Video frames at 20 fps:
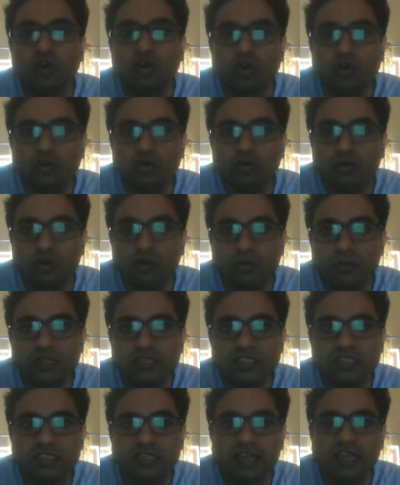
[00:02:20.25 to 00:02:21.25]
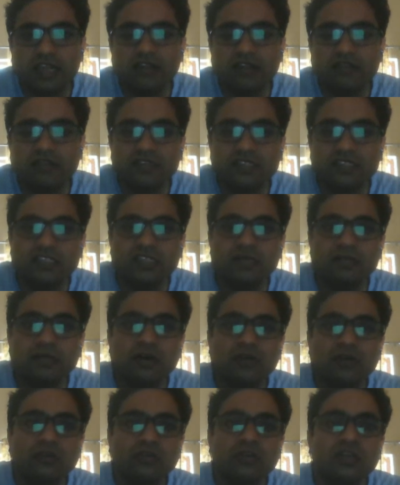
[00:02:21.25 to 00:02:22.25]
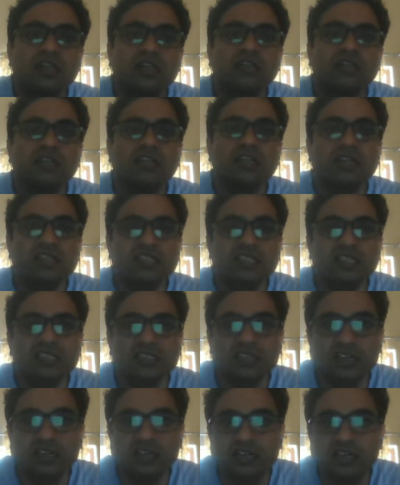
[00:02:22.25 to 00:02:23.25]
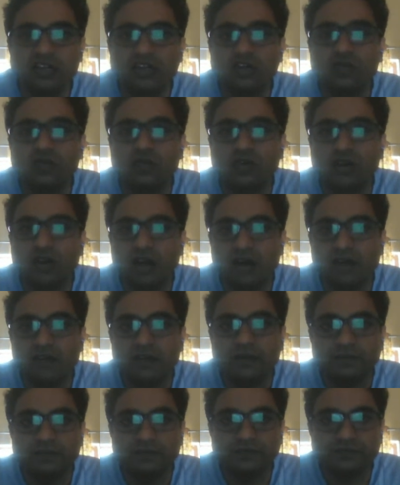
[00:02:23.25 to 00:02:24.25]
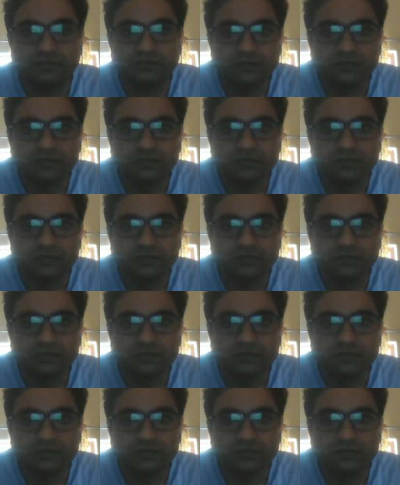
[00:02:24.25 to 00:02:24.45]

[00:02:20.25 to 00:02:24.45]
global scale, which is about 3,600 kilowatt hour.